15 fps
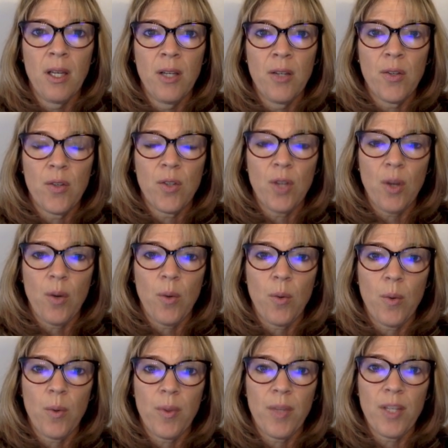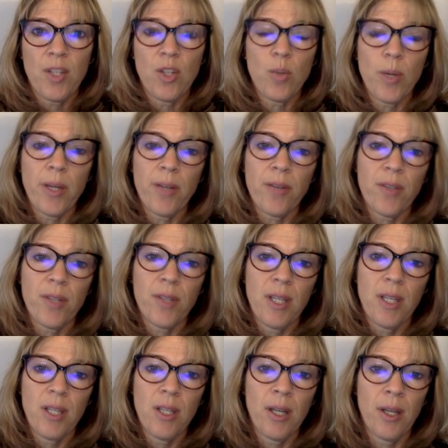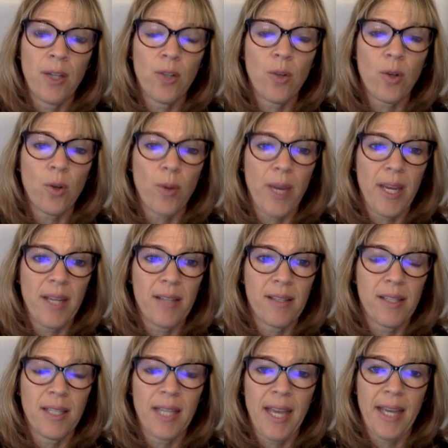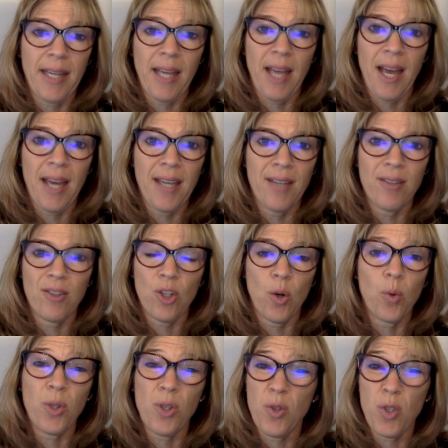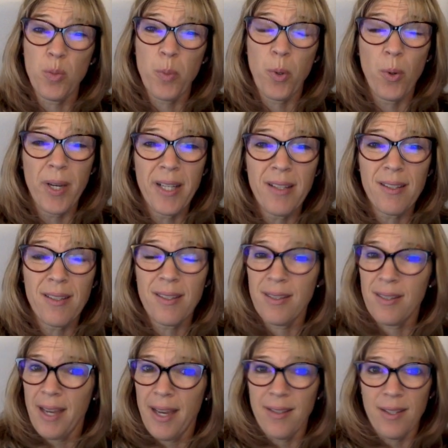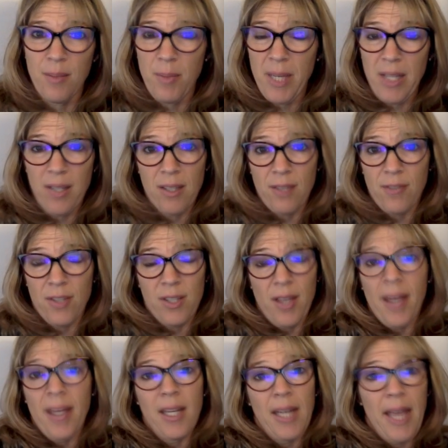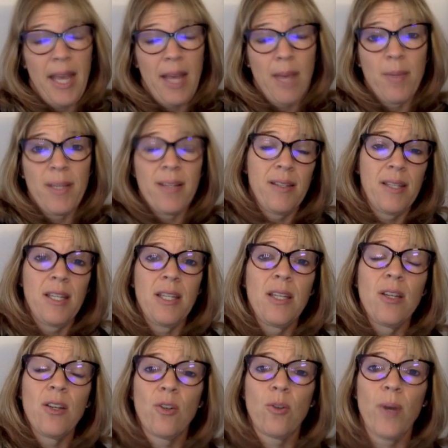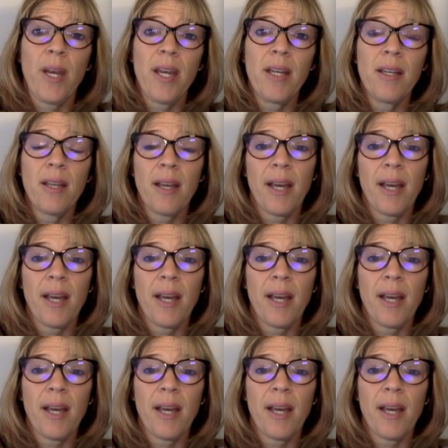So this is where you'll see your grades. And again, I don't use points as a means of assigning the ABC grade.